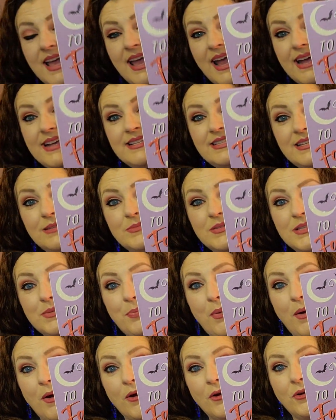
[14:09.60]
and some
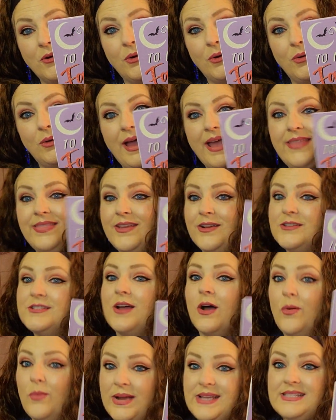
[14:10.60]
sparkle. And there's
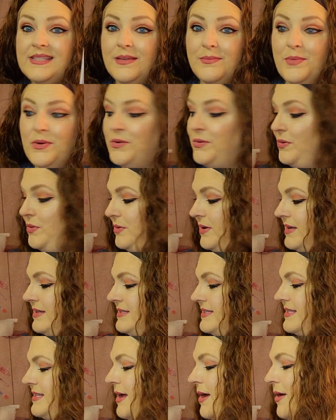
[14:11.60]
always the moon.
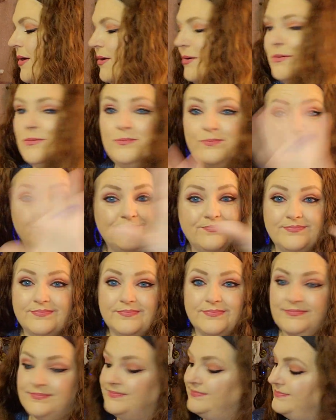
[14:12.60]
So
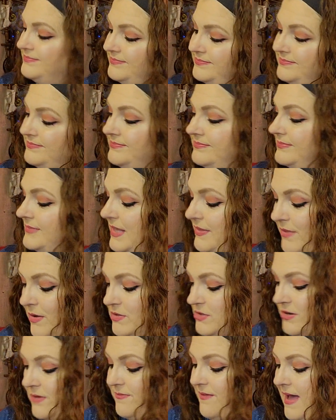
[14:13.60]

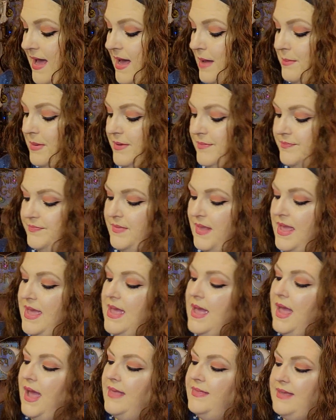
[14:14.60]
those are fab.
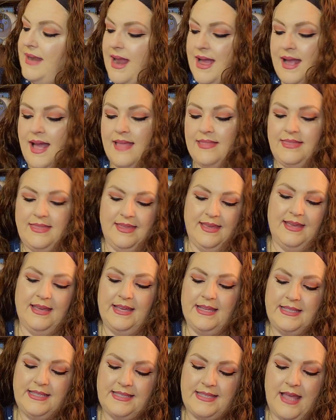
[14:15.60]
And then I got
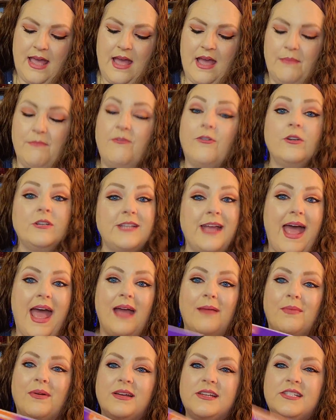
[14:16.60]
this um, for
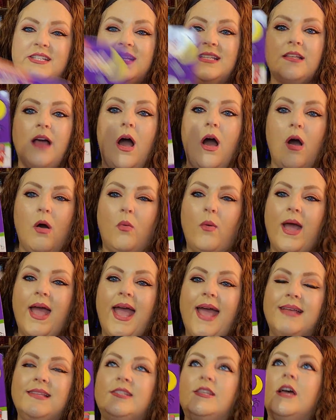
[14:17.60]
Jack because she's
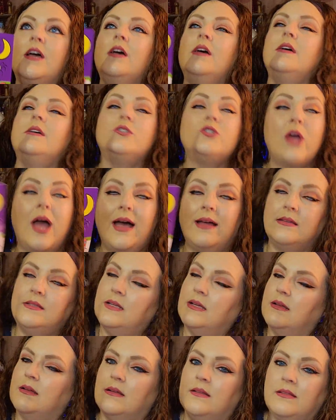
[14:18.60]
always trying
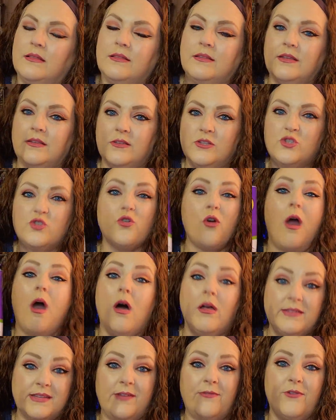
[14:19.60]
to
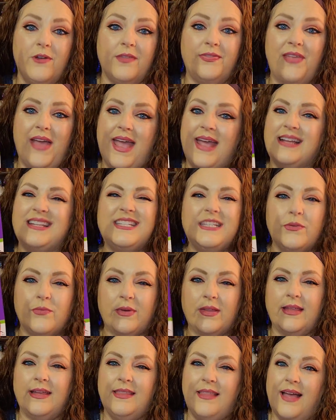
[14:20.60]
draw different things. She
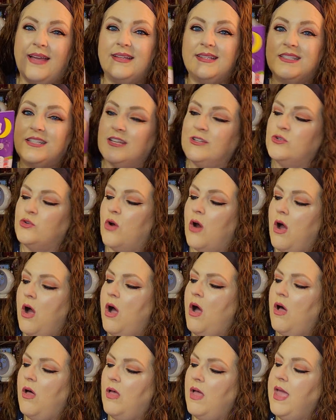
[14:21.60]
really likes to
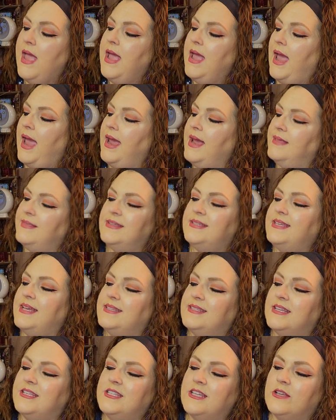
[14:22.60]
draw. And this
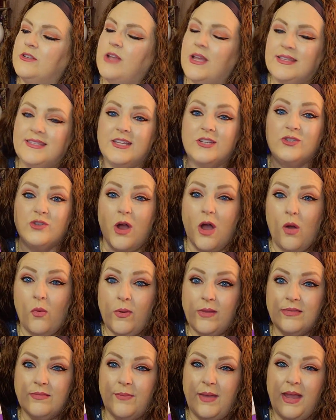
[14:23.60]
says it's a, it's a draw
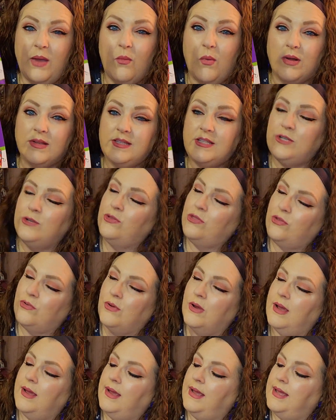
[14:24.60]
with me, one, two,
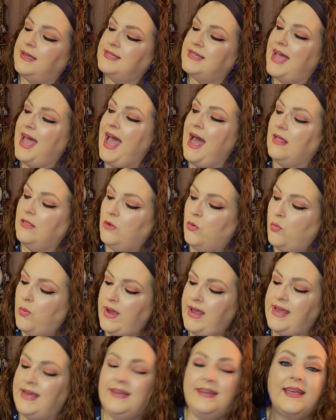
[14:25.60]
three. It's a
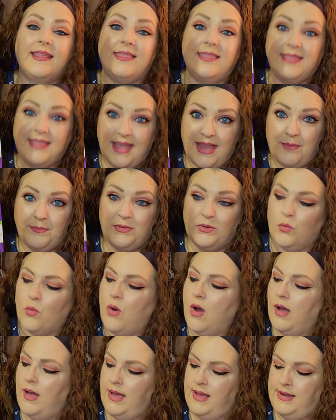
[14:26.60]
Halloween themed
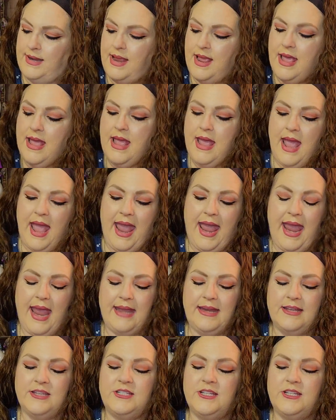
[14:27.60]
one. And it